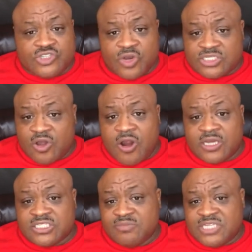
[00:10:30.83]
trucks are,
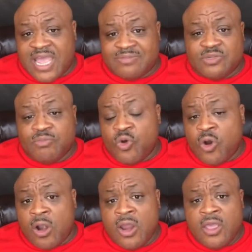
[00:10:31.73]
sometimes the
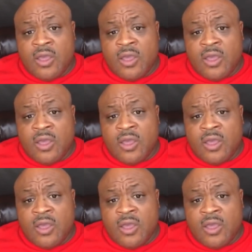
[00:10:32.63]
more